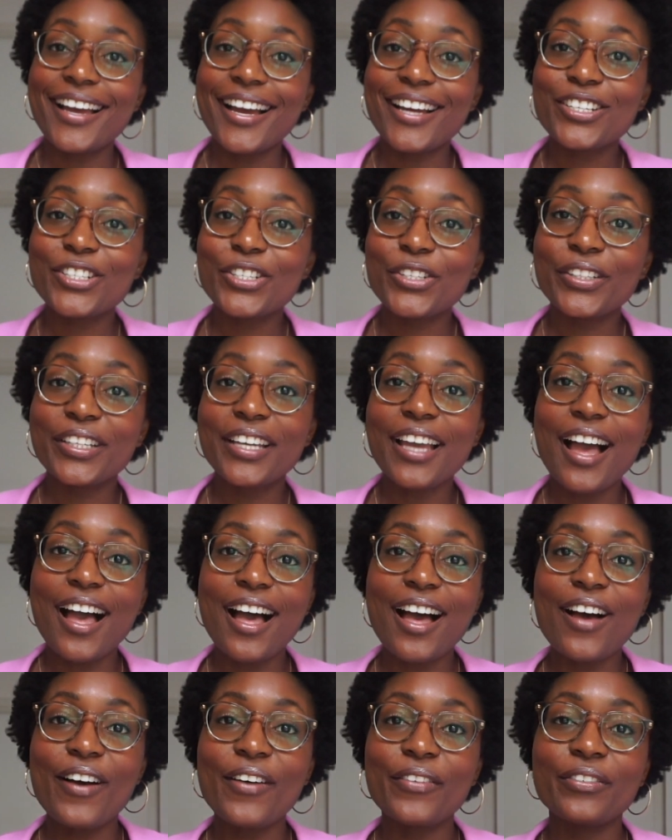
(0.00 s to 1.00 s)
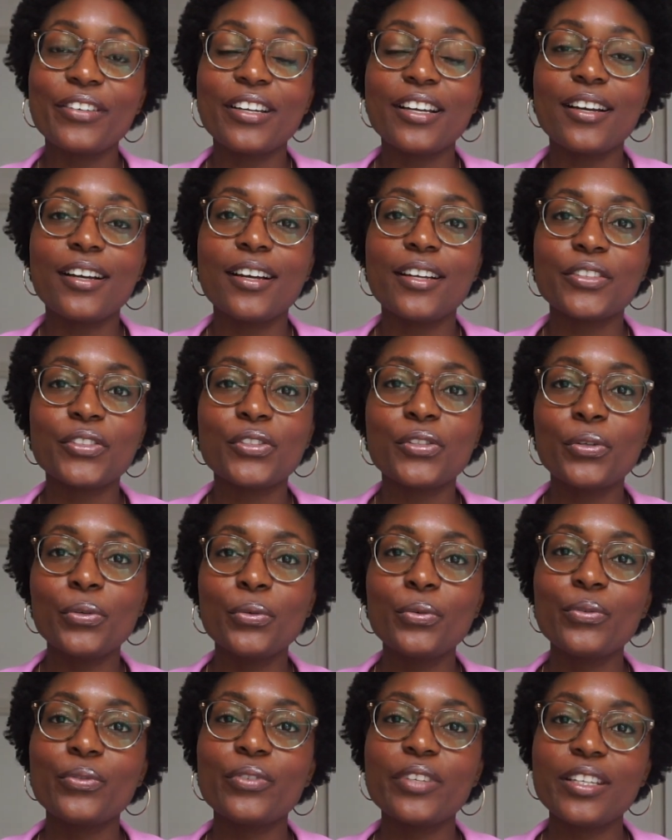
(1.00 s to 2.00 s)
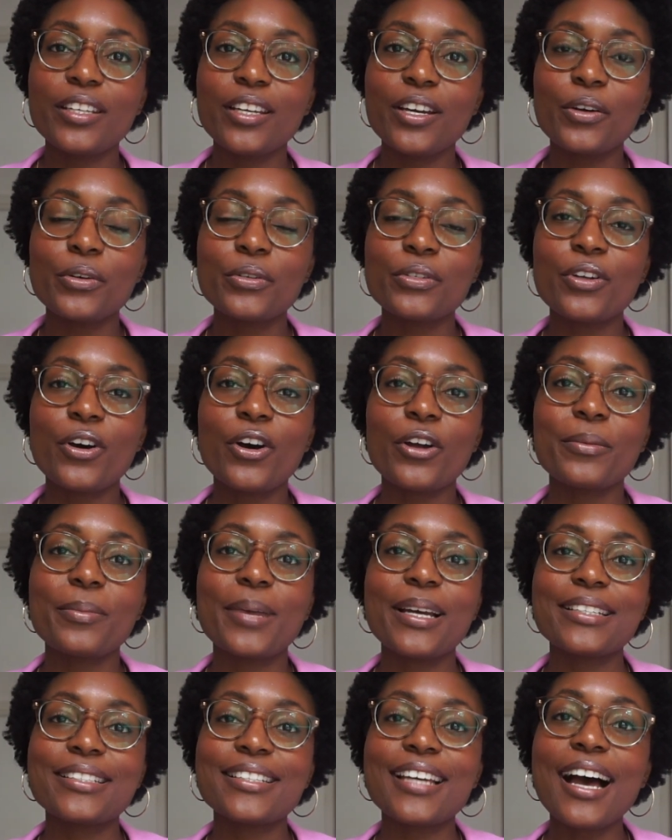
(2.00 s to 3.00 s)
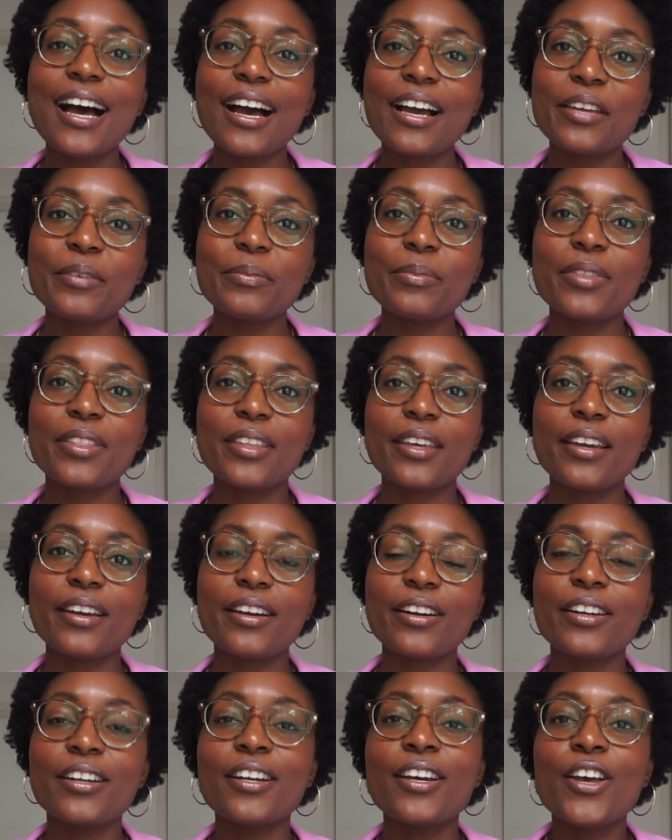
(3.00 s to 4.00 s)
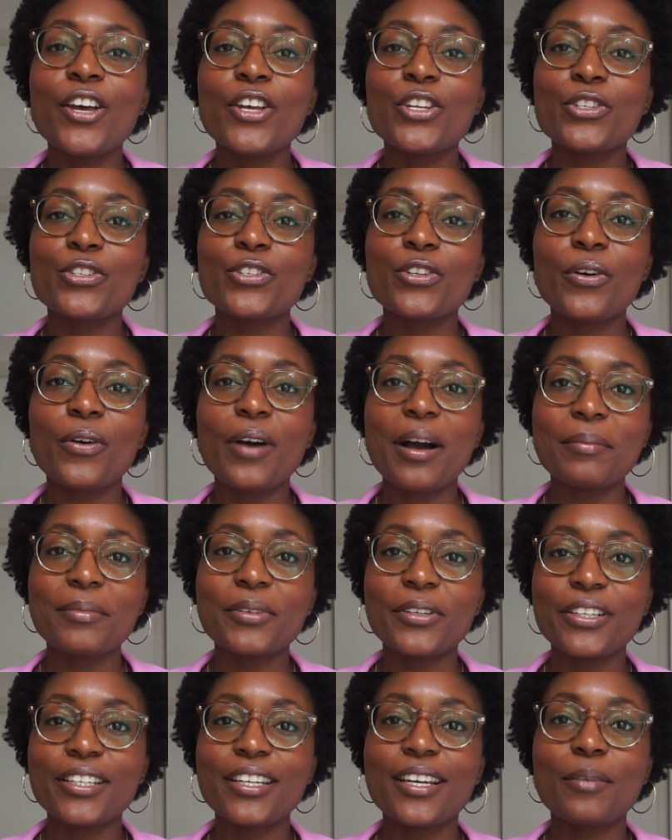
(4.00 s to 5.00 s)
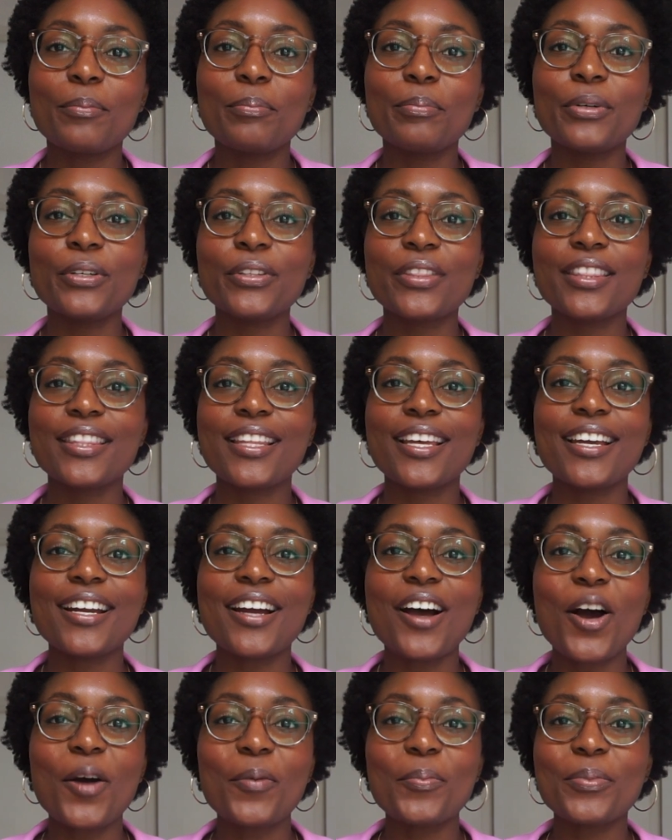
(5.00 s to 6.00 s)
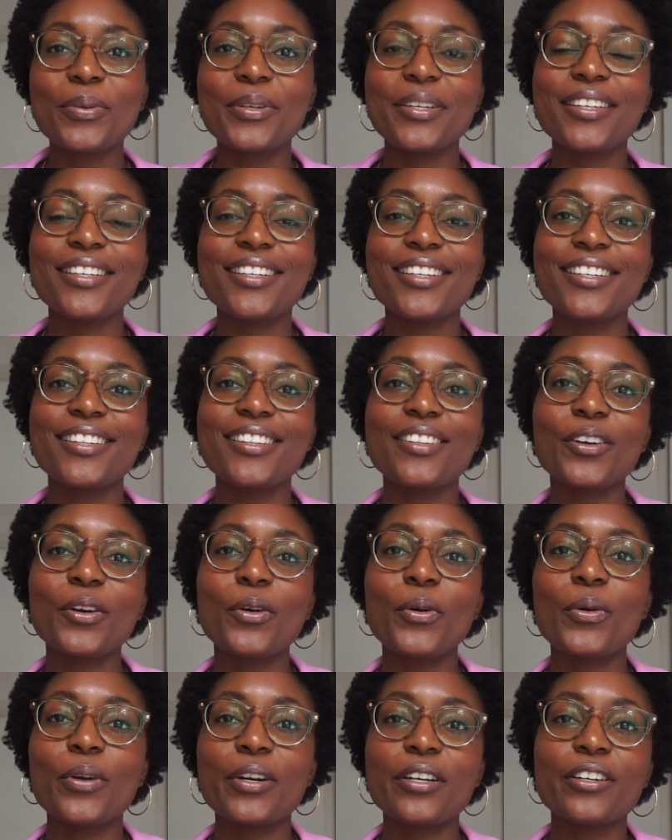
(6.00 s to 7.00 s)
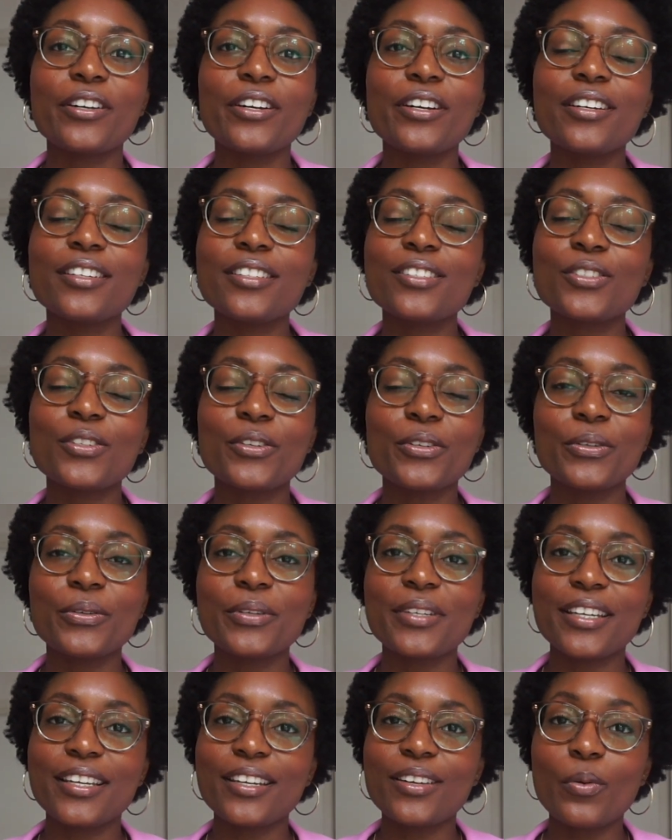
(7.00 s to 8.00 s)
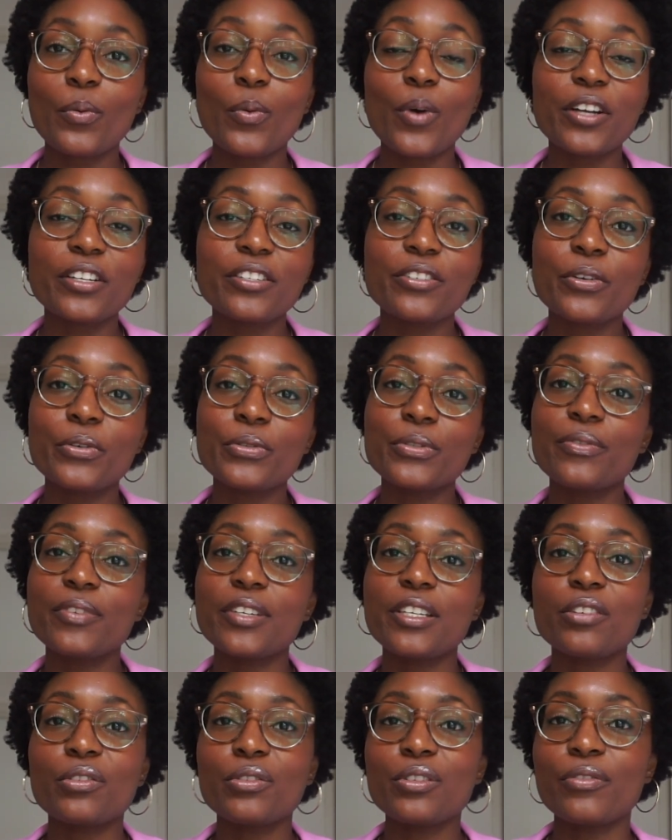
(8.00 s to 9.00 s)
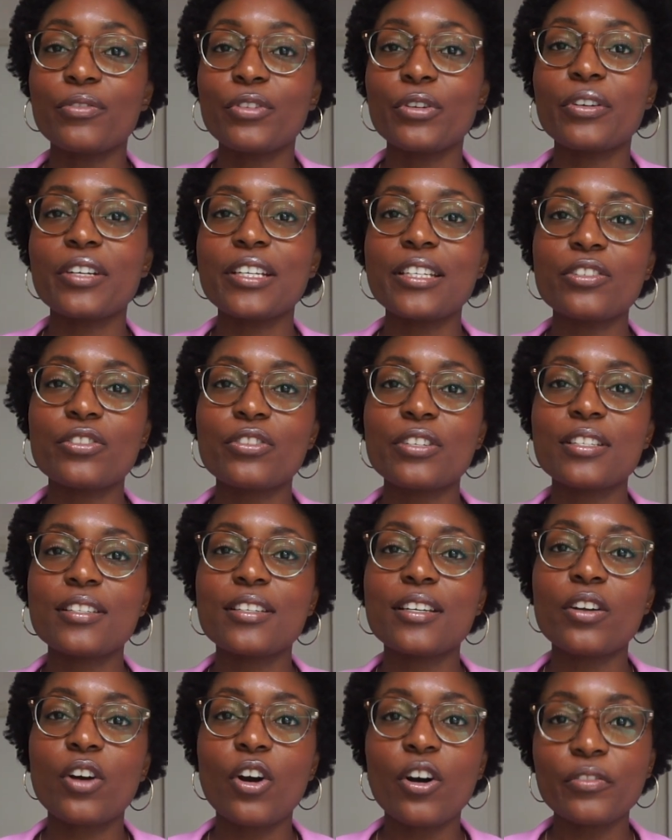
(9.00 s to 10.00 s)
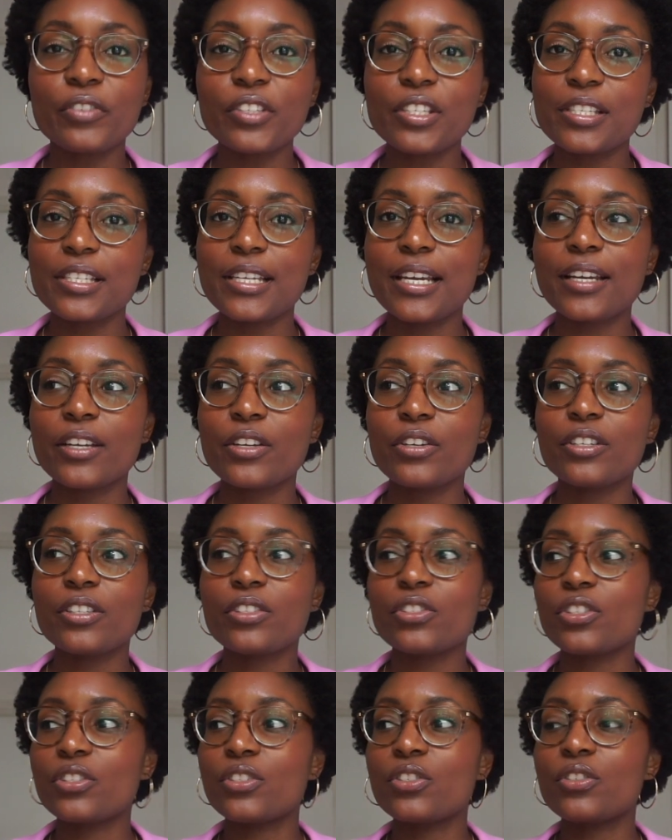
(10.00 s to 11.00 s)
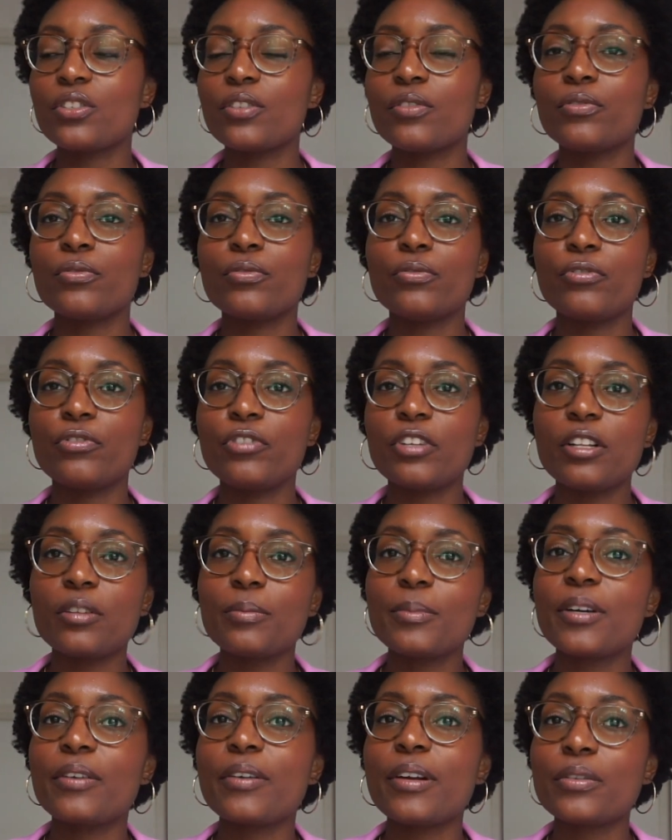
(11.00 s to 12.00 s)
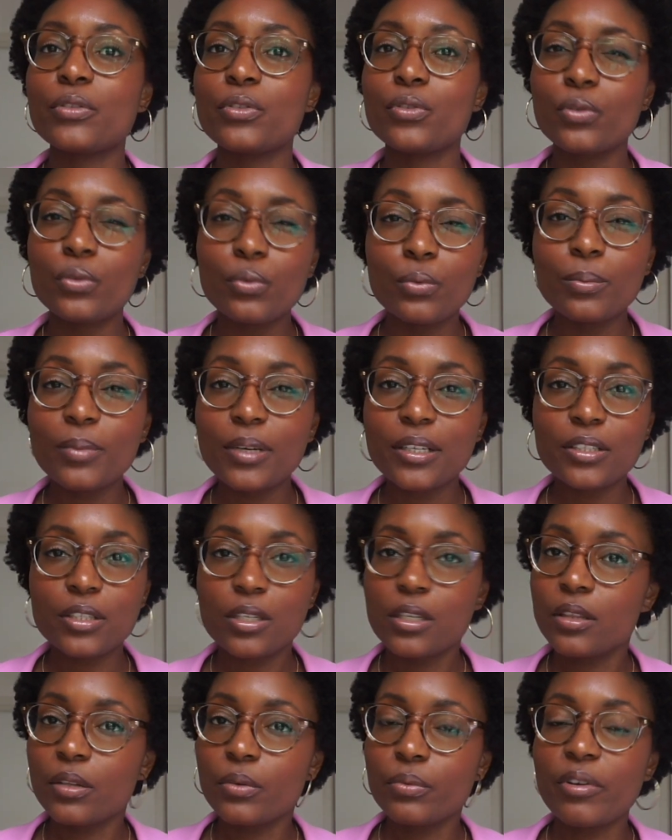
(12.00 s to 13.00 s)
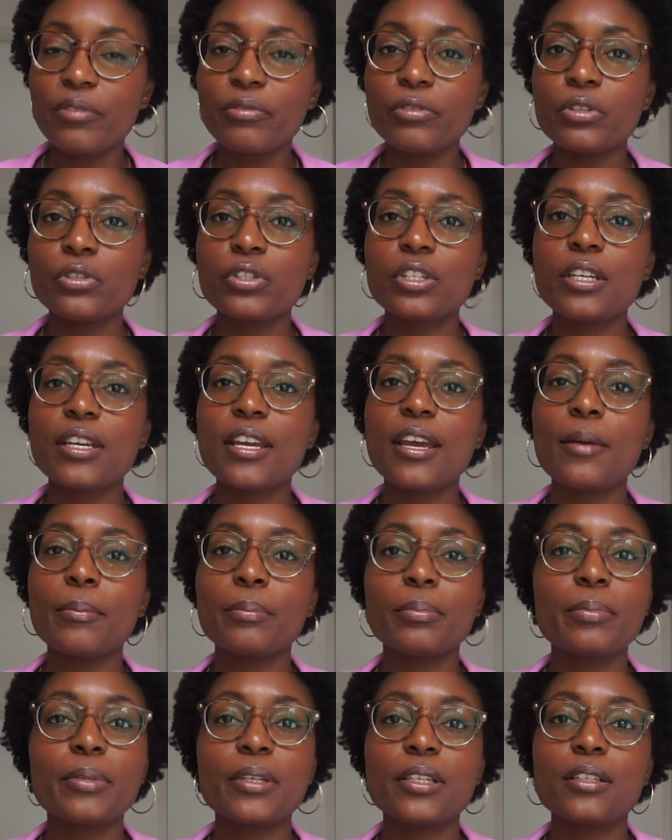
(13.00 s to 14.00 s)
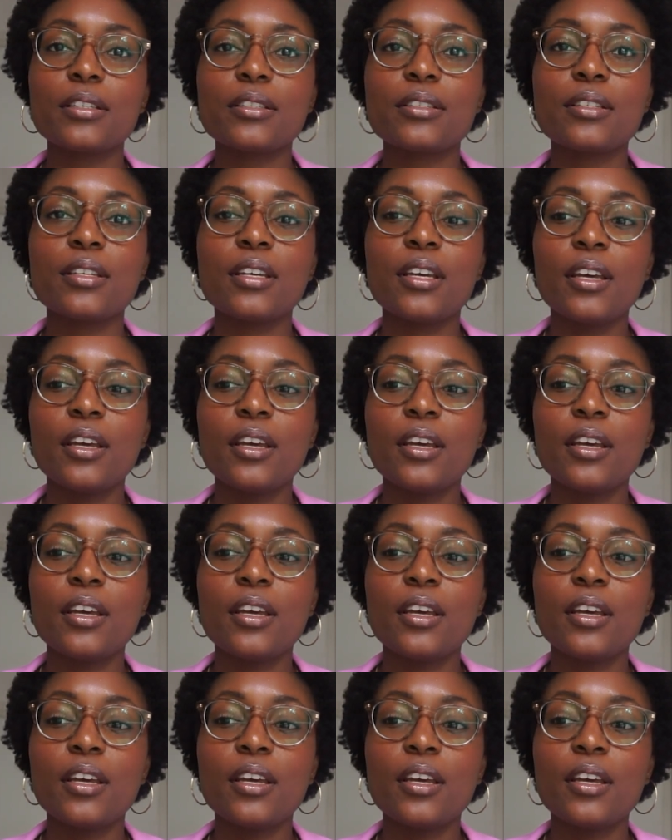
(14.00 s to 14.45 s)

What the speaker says: actually have 2 videos on my time there, so I'm gonna put that up in the corner so you can watch those videos if you're interested. Obviously, I couldn't just film around too much in the refugee camp because